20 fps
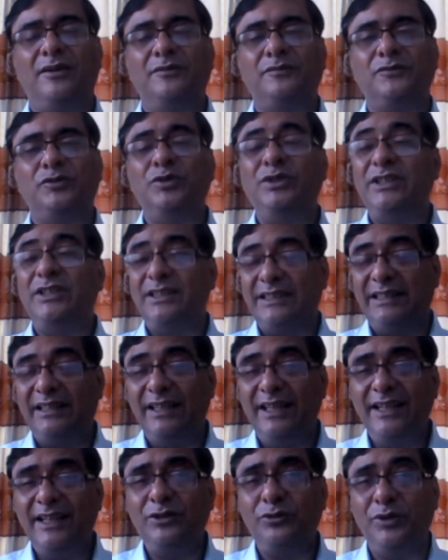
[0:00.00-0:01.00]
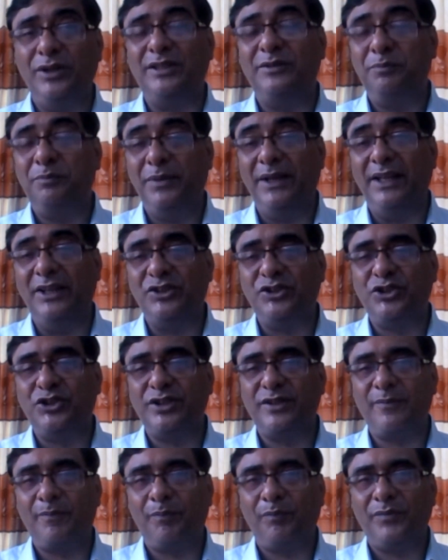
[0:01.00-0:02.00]
which is linked with
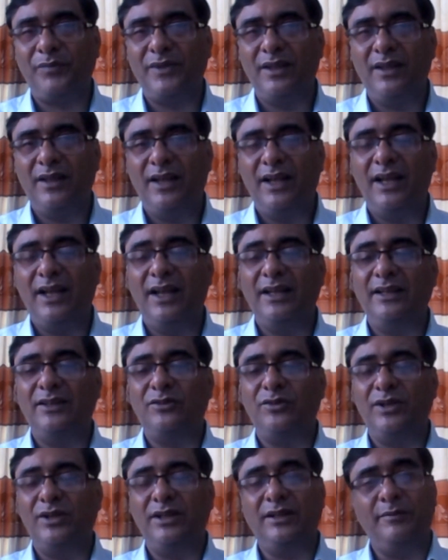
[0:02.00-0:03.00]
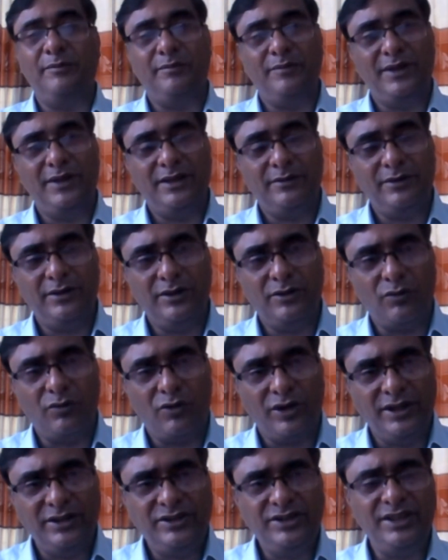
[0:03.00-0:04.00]
pitch. It
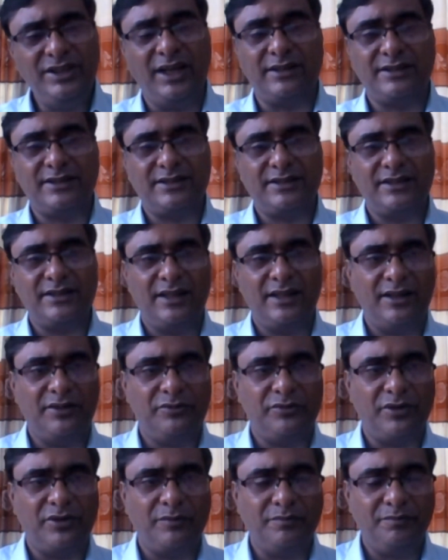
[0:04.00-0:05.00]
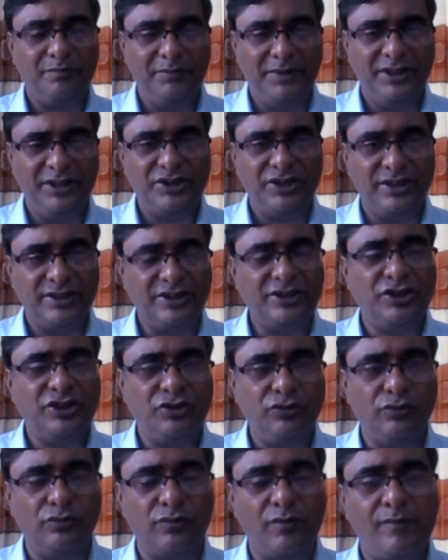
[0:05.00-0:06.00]
originates from pitch. It's
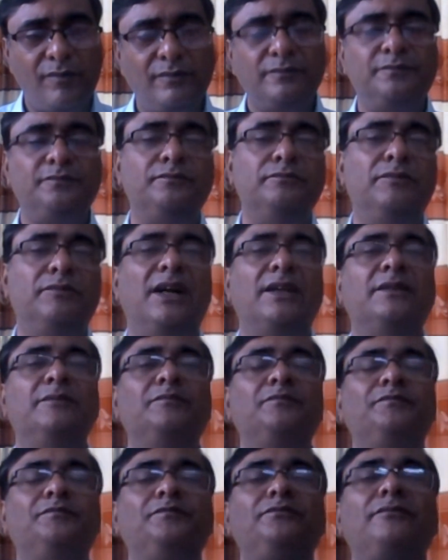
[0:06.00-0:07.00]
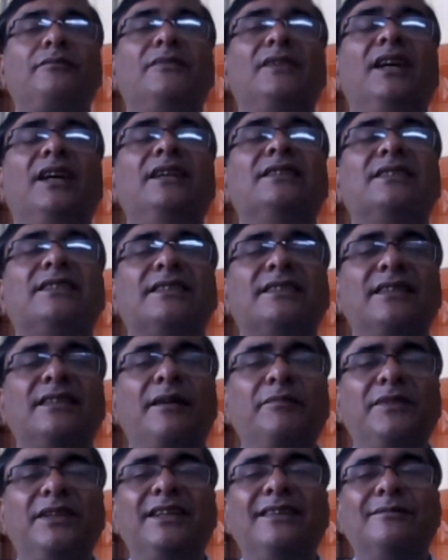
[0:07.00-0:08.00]
true, but there is
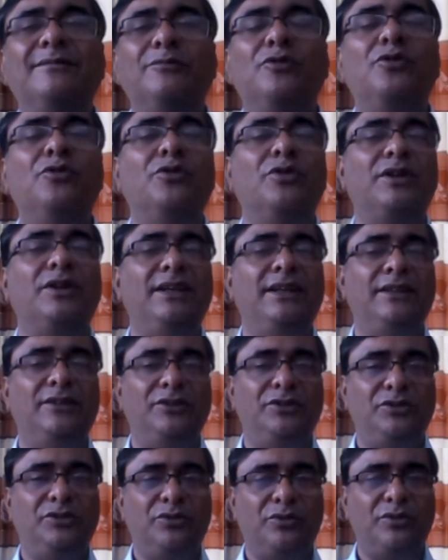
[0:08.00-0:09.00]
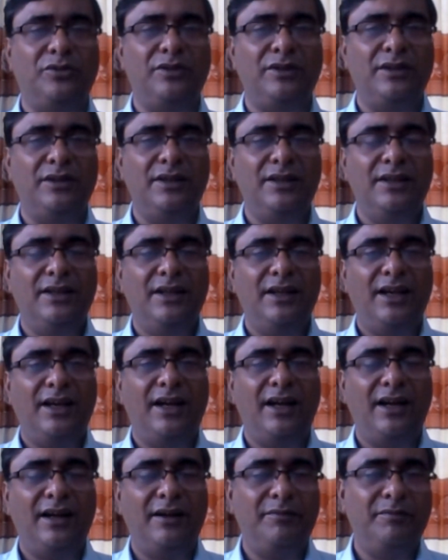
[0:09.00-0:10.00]
something more in tone.
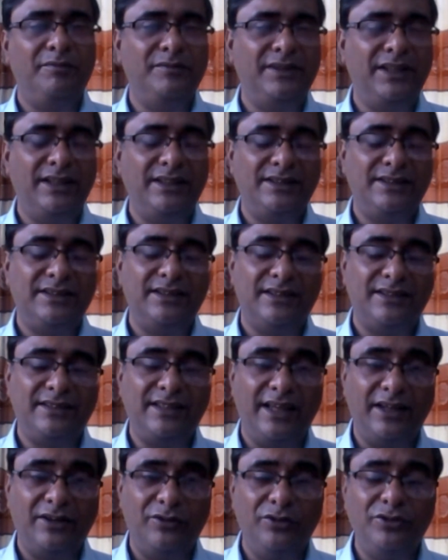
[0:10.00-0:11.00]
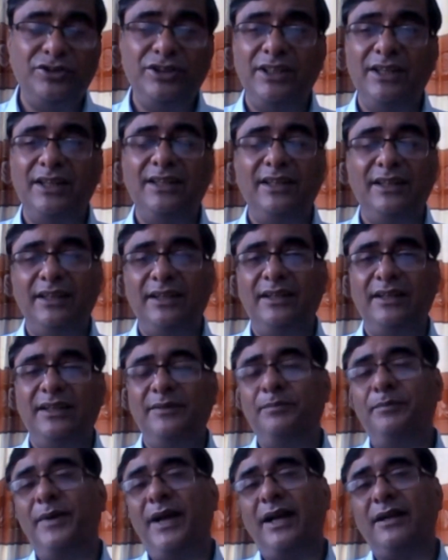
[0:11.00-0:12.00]
There is psychological
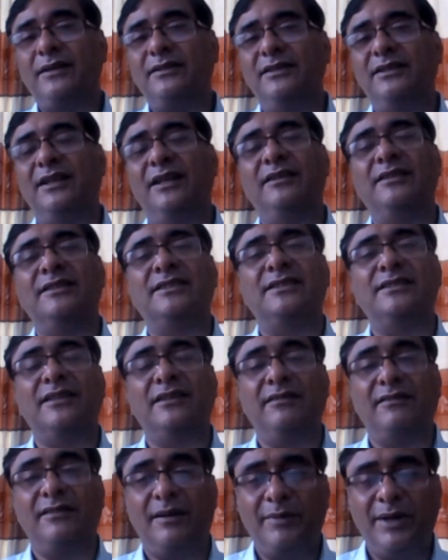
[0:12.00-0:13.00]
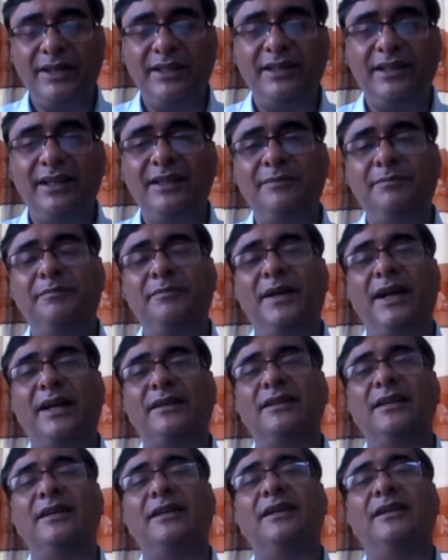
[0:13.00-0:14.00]
impact, there is grammatical
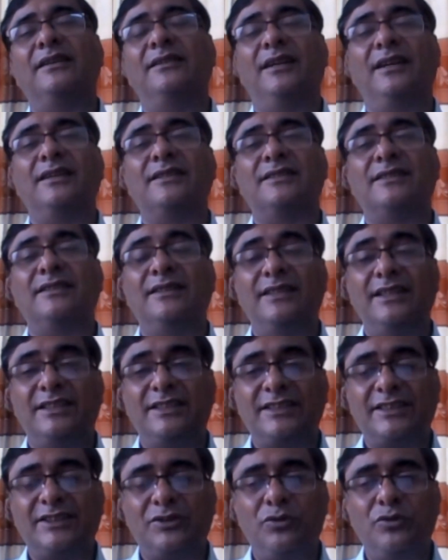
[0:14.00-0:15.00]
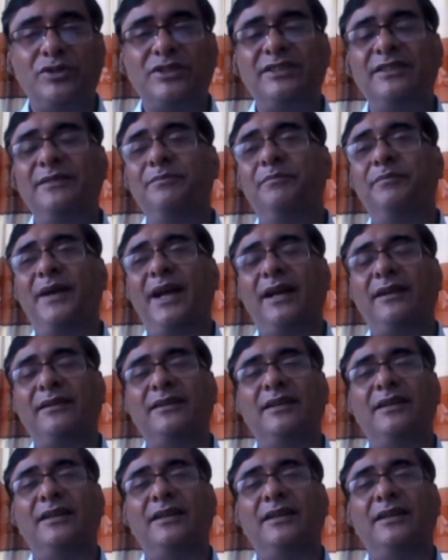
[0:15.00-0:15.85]
impact, there is discourse impact,